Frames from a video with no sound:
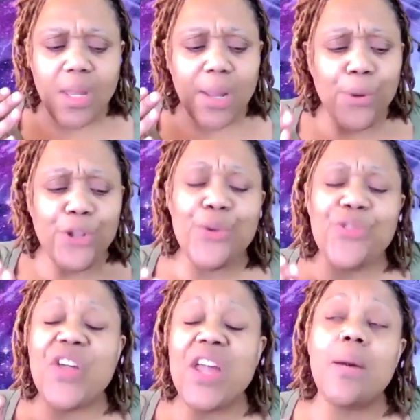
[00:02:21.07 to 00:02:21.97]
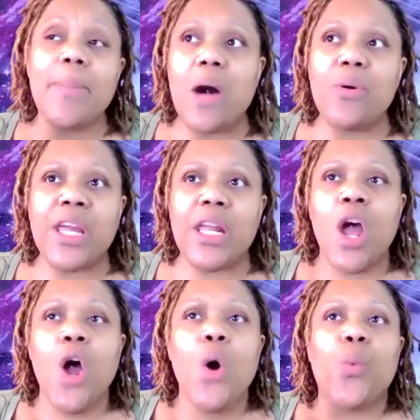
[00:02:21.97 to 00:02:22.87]
When you think about it,
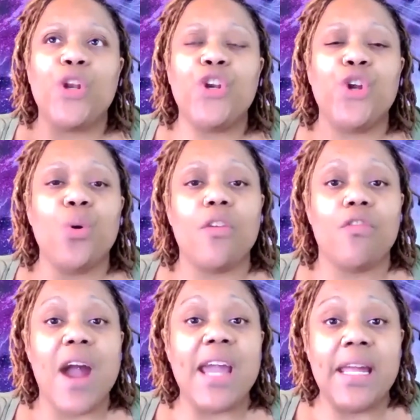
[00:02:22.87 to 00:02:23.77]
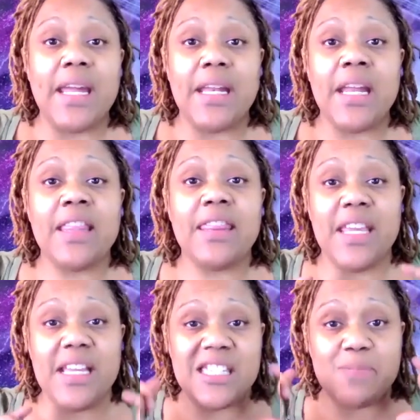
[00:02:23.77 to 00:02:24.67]
when you are writing
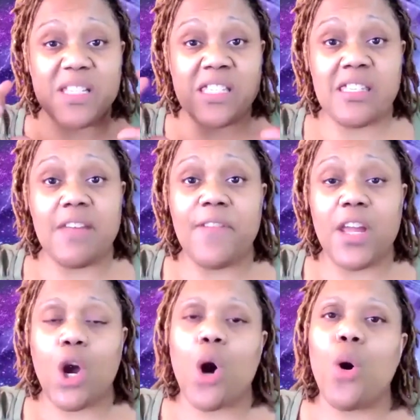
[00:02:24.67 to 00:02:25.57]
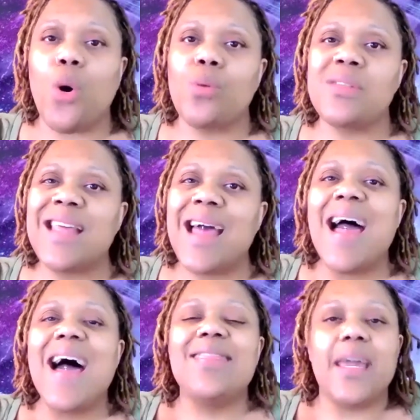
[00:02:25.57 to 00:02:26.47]
these specific goals,
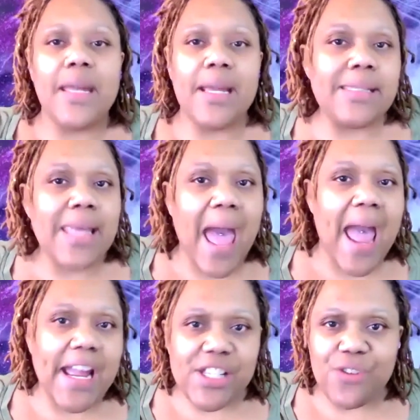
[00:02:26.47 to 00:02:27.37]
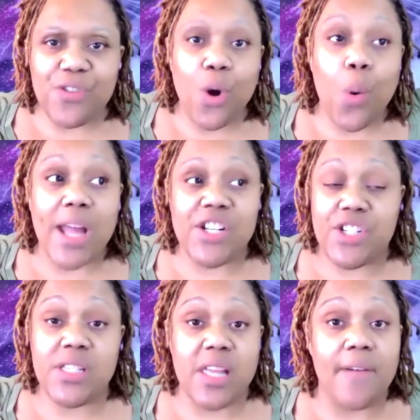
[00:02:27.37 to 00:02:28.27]
they need to answer the
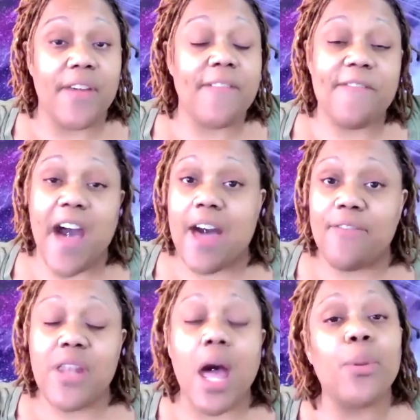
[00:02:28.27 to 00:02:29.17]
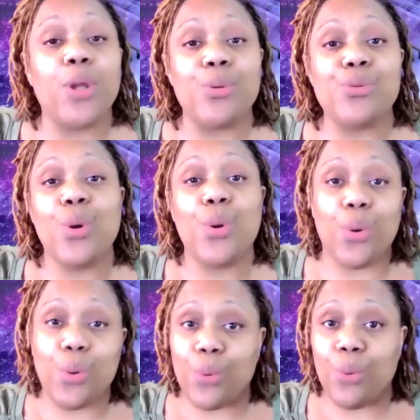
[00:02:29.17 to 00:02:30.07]
questions of the 5 W's:
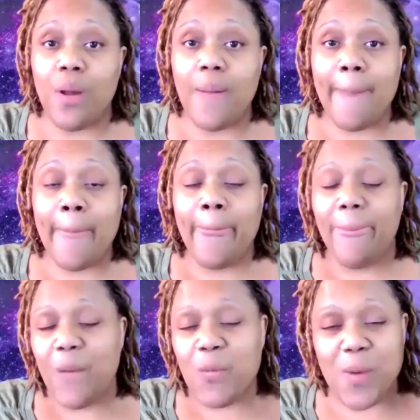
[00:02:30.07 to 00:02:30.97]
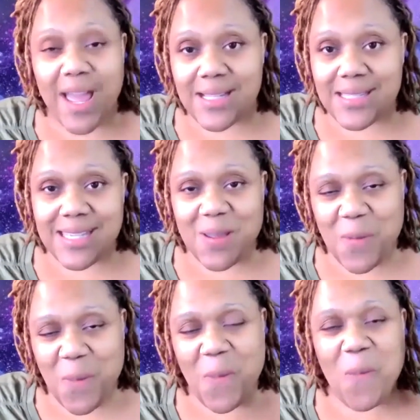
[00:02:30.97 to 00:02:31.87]
who, what,
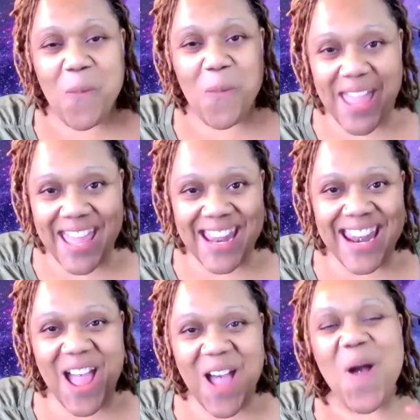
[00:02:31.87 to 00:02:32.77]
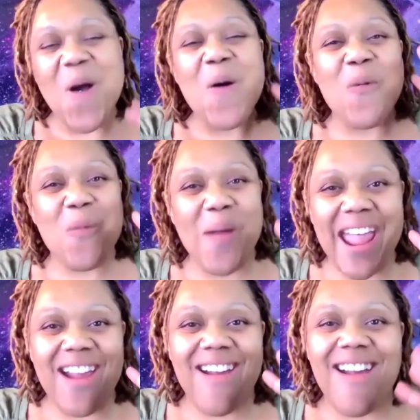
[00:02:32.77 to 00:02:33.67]
when,
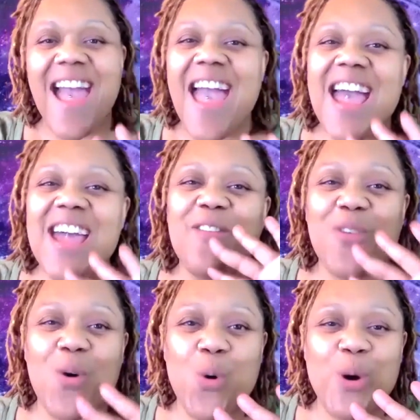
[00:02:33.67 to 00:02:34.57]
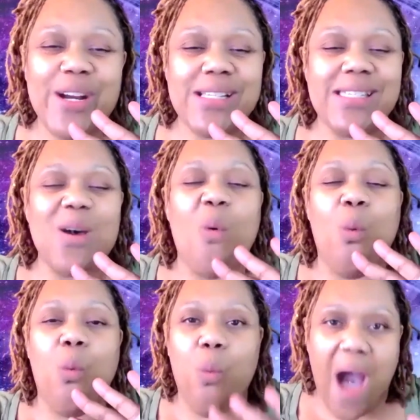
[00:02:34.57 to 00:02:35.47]
where, and of course,
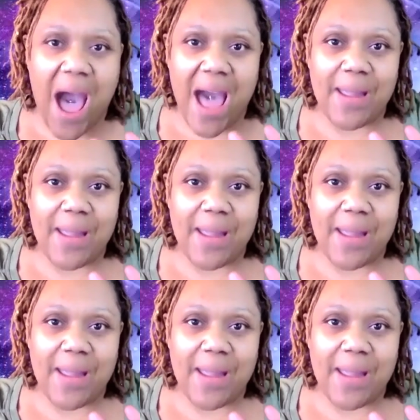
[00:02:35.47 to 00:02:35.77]
why.